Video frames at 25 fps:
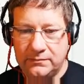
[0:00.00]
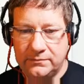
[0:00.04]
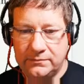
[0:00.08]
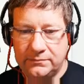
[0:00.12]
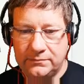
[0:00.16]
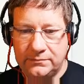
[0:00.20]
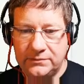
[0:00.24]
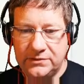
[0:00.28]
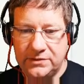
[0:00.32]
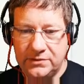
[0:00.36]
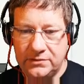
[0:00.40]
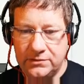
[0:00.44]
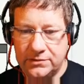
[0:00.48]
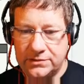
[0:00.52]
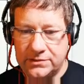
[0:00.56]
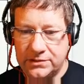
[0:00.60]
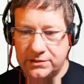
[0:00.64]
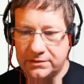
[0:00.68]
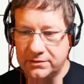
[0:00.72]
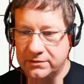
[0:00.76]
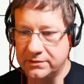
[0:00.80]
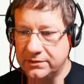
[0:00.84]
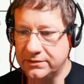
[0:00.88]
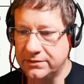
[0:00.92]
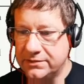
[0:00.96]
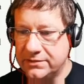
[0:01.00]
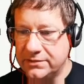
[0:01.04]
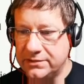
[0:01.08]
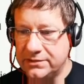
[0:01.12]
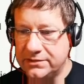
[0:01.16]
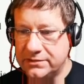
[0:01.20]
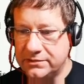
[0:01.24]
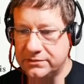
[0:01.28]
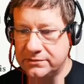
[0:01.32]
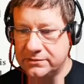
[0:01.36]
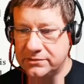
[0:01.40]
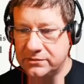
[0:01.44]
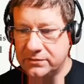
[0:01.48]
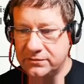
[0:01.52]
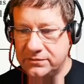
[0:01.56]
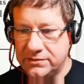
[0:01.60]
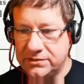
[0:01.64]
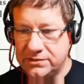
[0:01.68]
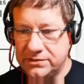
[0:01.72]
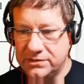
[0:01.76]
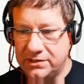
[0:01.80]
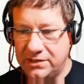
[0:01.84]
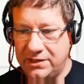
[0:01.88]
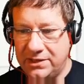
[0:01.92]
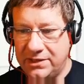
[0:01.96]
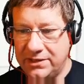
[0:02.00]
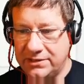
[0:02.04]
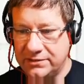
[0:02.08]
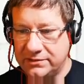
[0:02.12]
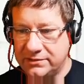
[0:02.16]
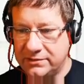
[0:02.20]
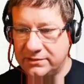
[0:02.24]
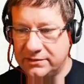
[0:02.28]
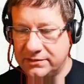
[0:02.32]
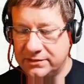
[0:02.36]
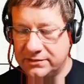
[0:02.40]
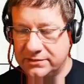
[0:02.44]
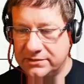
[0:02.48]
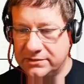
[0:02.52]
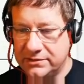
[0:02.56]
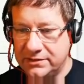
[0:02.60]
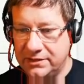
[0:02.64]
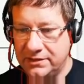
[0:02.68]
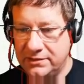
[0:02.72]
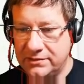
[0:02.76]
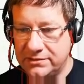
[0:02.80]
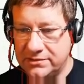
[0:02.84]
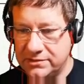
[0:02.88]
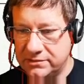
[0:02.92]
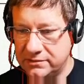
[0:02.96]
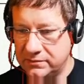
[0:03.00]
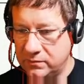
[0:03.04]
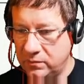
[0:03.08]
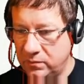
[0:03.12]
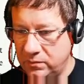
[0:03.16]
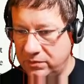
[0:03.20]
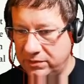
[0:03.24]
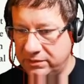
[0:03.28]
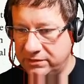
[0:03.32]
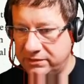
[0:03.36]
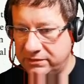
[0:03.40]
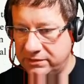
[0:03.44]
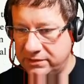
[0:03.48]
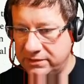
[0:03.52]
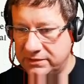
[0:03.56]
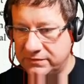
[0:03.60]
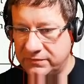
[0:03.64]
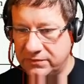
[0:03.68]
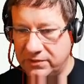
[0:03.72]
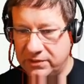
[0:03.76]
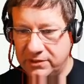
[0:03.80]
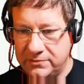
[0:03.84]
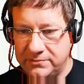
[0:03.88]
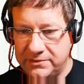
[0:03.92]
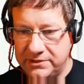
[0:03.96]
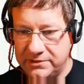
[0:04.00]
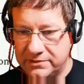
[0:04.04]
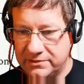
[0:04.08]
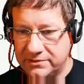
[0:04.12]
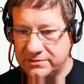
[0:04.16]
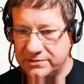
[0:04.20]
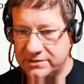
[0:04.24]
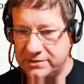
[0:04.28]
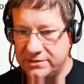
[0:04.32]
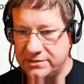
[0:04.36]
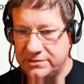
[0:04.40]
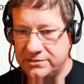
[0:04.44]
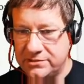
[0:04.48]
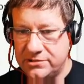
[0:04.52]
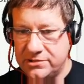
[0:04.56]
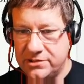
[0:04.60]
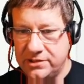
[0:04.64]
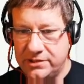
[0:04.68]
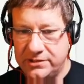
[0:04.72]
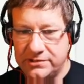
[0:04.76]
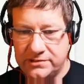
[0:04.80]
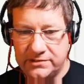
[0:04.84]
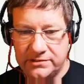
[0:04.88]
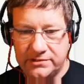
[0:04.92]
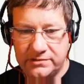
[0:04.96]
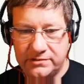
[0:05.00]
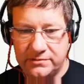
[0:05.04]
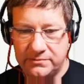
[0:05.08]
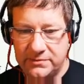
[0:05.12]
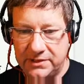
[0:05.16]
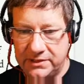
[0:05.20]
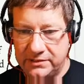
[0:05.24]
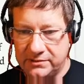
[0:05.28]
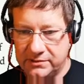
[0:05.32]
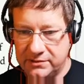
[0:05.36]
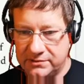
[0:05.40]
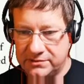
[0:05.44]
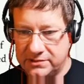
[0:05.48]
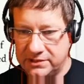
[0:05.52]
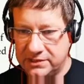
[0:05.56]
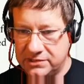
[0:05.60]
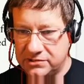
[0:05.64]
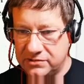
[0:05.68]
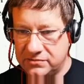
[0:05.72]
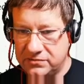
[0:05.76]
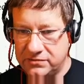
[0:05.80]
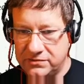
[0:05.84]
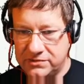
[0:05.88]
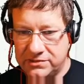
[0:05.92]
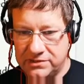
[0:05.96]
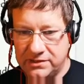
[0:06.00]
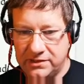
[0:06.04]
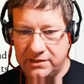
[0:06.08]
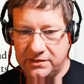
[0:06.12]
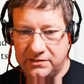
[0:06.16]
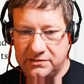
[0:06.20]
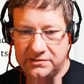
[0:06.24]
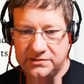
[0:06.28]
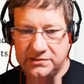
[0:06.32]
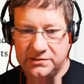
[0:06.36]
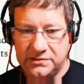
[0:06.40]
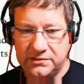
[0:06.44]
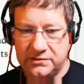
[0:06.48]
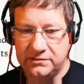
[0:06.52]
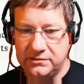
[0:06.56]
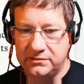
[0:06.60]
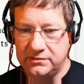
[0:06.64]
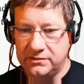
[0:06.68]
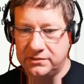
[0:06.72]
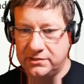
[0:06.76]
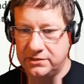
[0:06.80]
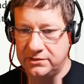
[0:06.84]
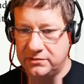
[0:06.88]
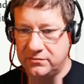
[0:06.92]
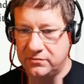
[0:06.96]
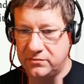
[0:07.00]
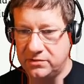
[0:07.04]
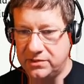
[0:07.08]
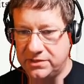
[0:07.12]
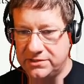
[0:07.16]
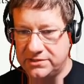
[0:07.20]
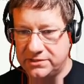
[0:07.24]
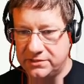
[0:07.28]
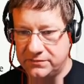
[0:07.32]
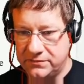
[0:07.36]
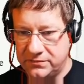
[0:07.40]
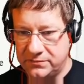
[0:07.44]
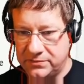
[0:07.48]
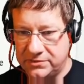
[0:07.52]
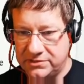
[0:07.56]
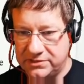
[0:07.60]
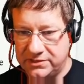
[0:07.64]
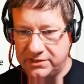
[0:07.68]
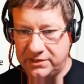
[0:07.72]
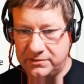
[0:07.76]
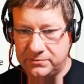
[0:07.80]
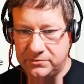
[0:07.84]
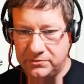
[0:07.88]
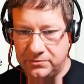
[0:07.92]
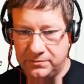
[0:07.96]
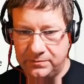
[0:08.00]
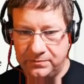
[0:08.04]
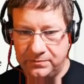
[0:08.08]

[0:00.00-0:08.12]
So it looks like I'm going to need to sort of design a skeleton with these fire beetles in its chest to make those extra attacks that are going to rise up from the table.